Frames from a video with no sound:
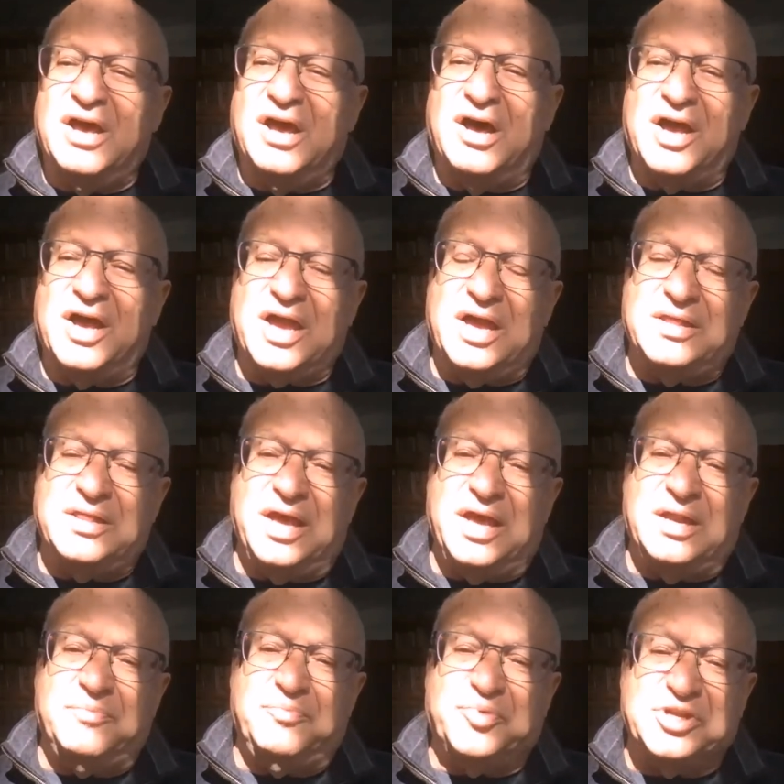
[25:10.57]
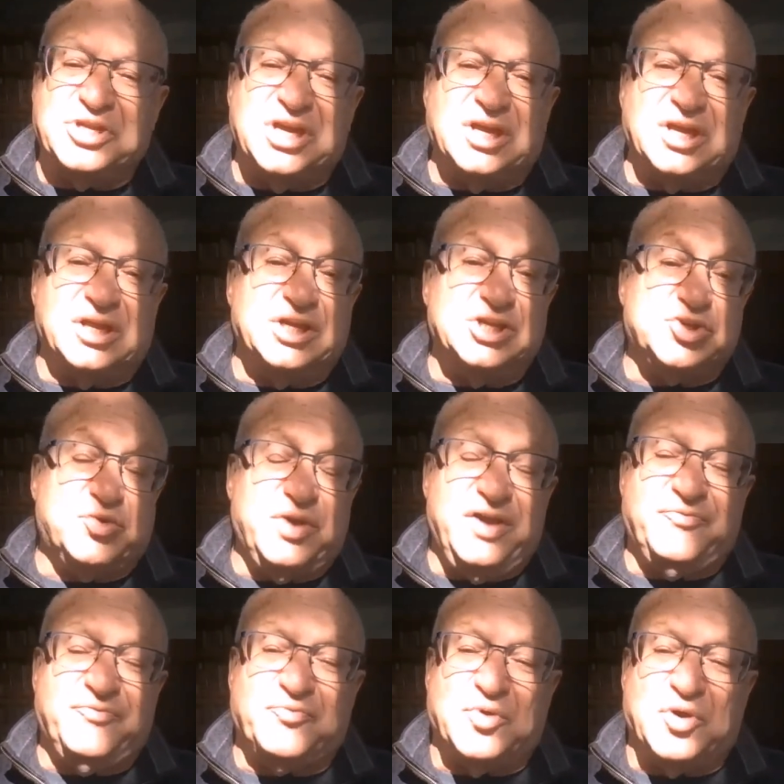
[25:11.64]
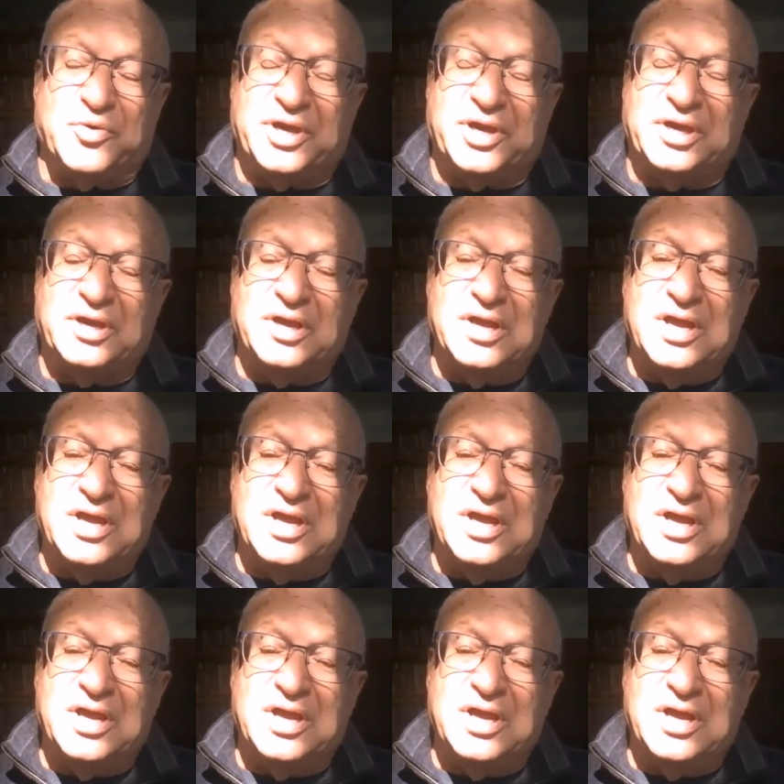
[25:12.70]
and then particularly as craft brewing